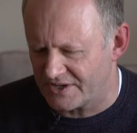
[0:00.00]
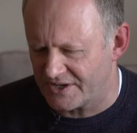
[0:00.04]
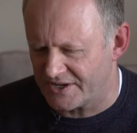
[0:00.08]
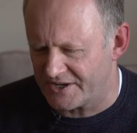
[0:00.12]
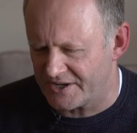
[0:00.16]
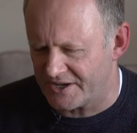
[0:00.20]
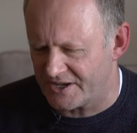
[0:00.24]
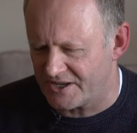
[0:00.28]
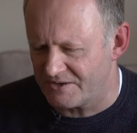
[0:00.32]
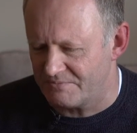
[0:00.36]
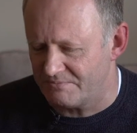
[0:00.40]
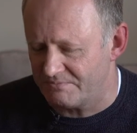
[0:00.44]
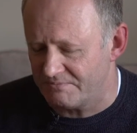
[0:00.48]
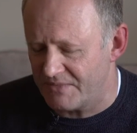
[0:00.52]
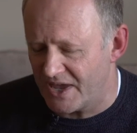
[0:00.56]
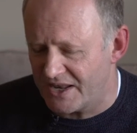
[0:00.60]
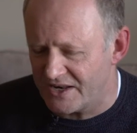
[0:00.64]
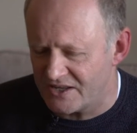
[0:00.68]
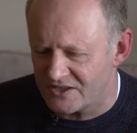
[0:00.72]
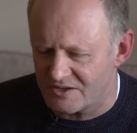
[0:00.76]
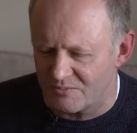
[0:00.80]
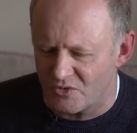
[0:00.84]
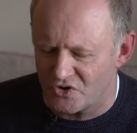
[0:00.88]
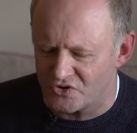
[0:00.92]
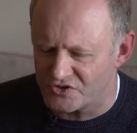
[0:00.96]
And
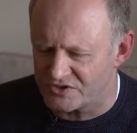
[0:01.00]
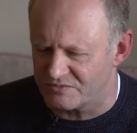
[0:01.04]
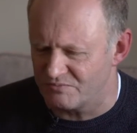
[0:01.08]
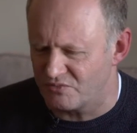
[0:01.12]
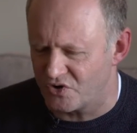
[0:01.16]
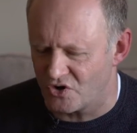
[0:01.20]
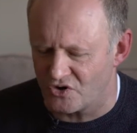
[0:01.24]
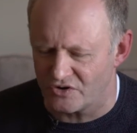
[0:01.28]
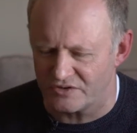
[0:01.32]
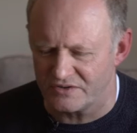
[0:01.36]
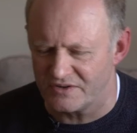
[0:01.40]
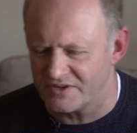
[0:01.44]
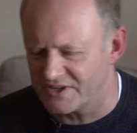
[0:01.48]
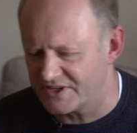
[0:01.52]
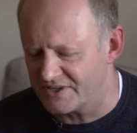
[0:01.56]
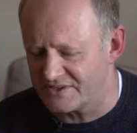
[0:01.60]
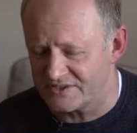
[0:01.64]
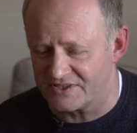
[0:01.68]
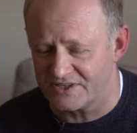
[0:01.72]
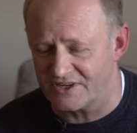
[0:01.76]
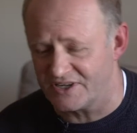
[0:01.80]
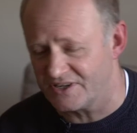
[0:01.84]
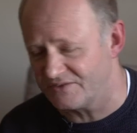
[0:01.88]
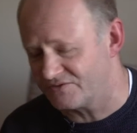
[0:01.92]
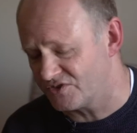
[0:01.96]
many of the most important
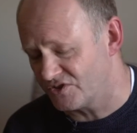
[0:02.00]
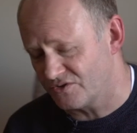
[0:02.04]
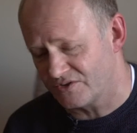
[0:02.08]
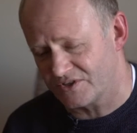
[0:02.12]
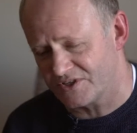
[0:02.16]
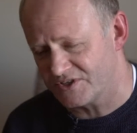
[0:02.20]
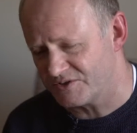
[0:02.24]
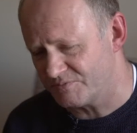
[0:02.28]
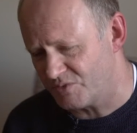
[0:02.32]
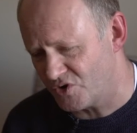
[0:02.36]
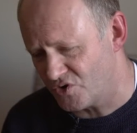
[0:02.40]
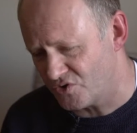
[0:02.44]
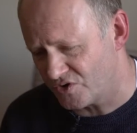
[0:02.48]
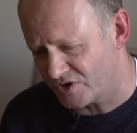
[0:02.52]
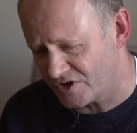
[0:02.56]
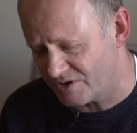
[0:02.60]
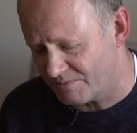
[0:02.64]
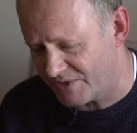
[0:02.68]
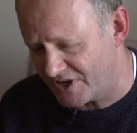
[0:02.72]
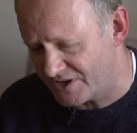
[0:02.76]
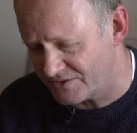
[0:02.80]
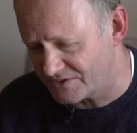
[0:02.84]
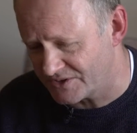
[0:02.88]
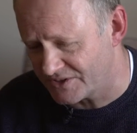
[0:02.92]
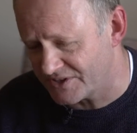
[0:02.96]
things in life don't get spoken
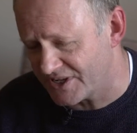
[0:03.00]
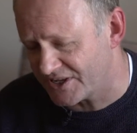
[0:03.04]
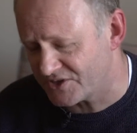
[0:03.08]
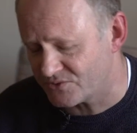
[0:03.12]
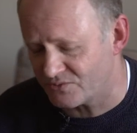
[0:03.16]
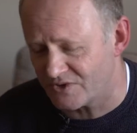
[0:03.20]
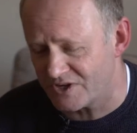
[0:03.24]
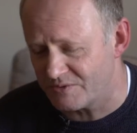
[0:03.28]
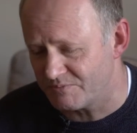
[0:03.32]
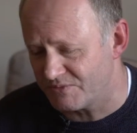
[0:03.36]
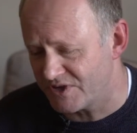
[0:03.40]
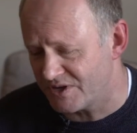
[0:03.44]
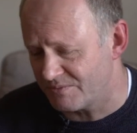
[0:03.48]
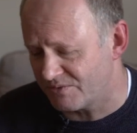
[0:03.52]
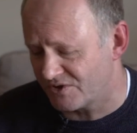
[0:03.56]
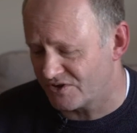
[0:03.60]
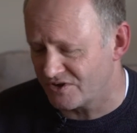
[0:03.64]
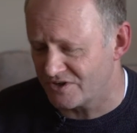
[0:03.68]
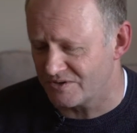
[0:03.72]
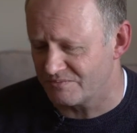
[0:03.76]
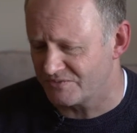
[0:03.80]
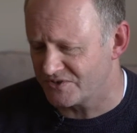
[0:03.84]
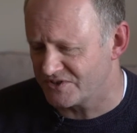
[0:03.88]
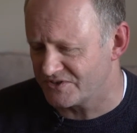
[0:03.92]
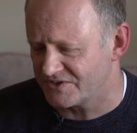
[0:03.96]
about. And that's why people
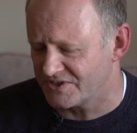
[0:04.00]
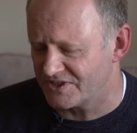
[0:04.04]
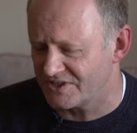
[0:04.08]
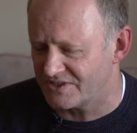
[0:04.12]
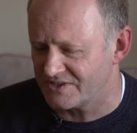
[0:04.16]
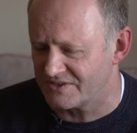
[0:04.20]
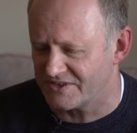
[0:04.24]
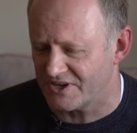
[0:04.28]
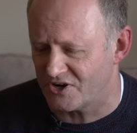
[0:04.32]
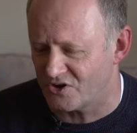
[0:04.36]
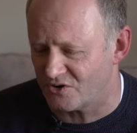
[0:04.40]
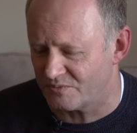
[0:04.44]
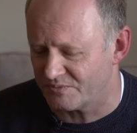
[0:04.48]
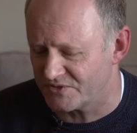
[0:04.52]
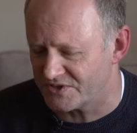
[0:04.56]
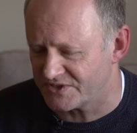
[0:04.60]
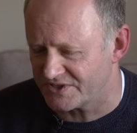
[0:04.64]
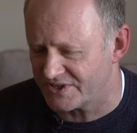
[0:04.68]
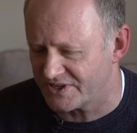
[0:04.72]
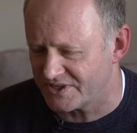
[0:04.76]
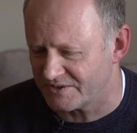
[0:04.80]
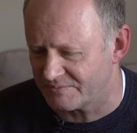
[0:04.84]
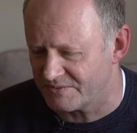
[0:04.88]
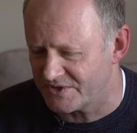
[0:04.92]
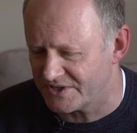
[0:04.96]
come to see a
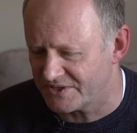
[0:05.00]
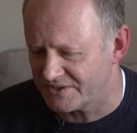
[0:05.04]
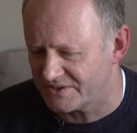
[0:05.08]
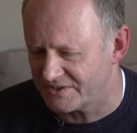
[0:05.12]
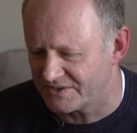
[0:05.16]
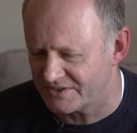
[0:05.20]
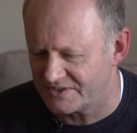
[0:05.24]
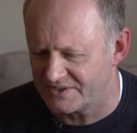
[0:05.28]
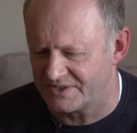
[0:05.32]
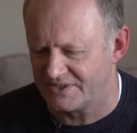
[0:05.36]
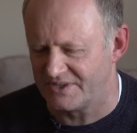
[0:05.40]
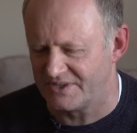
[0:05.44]
therapist like me.